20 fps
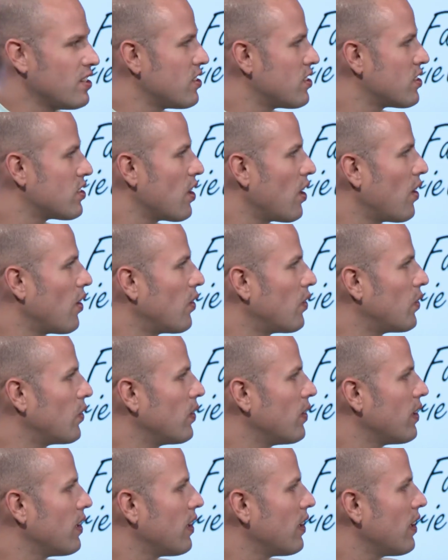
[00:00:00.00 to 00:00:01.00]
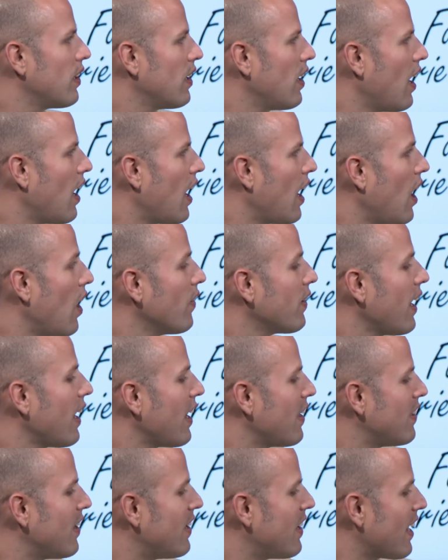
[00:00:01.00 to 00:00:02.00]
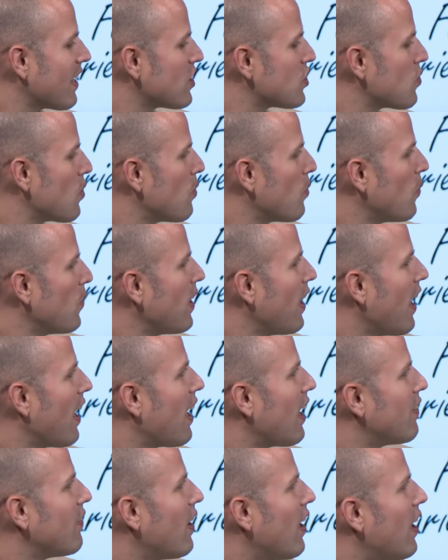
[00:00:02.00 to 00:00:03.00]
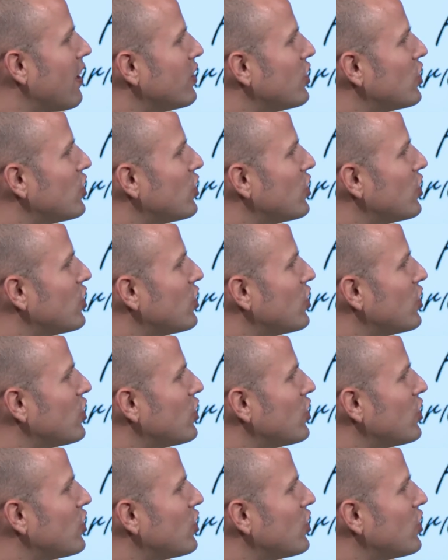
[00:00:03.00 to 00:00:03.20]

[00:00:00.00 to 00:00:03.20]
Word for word: So, uh, okay, and the next one we have uh,